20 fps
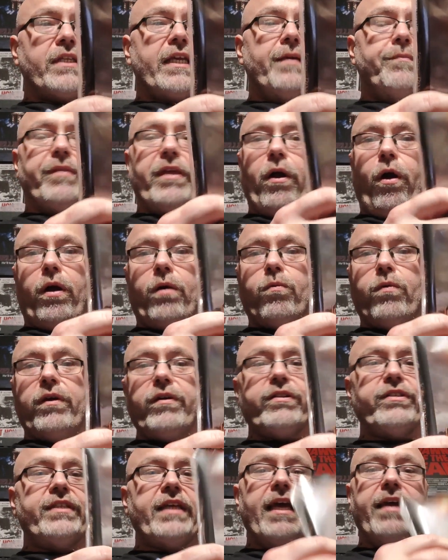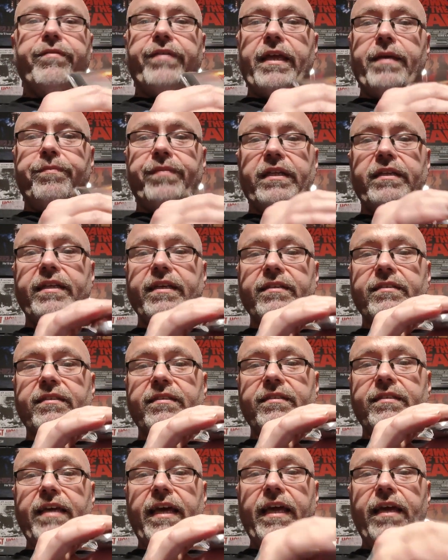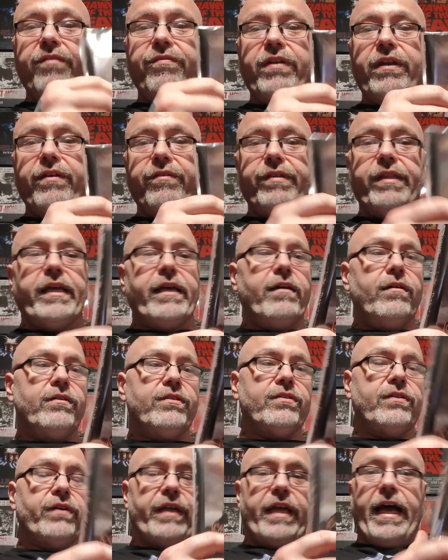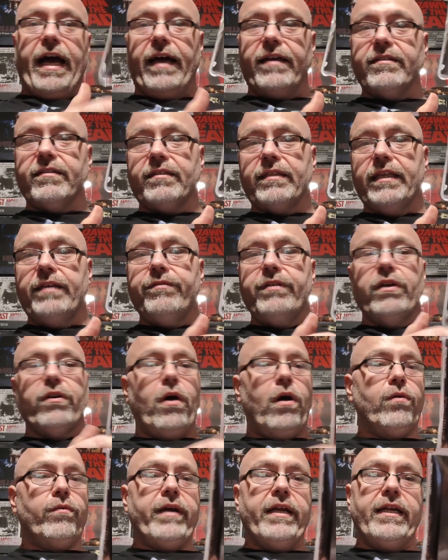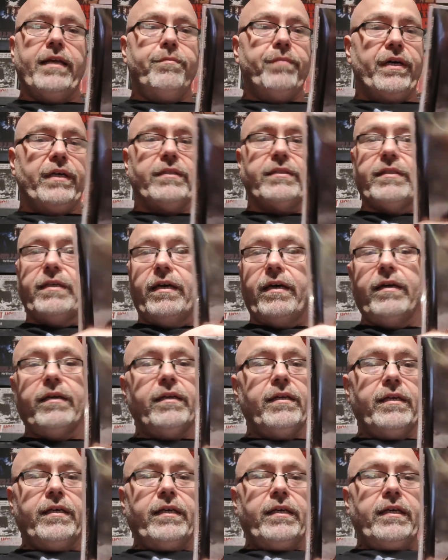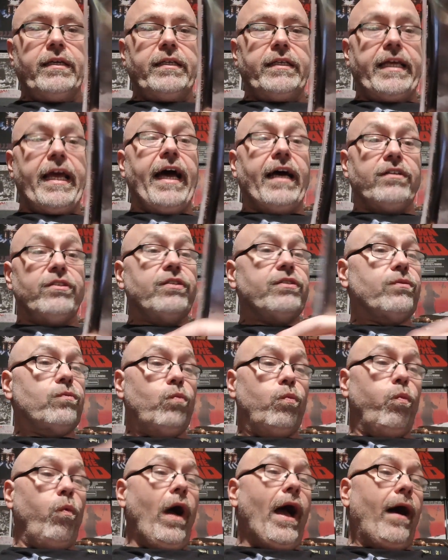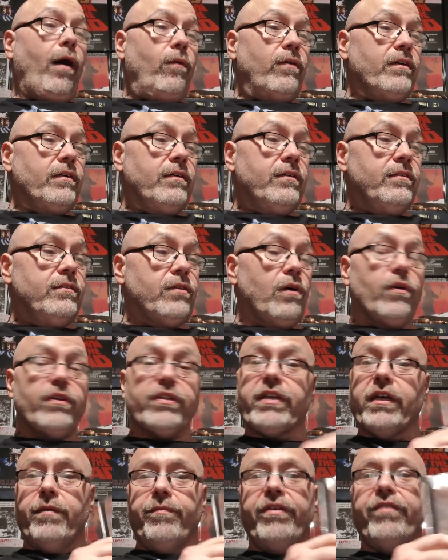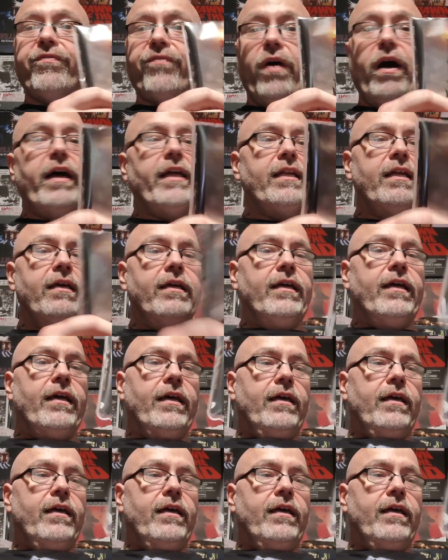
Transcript: keep the artwork safe, keep the disc safe, and everything else. So yeah, I sleeved it already, but uh, yeah, just wow. So it's gonna be fun.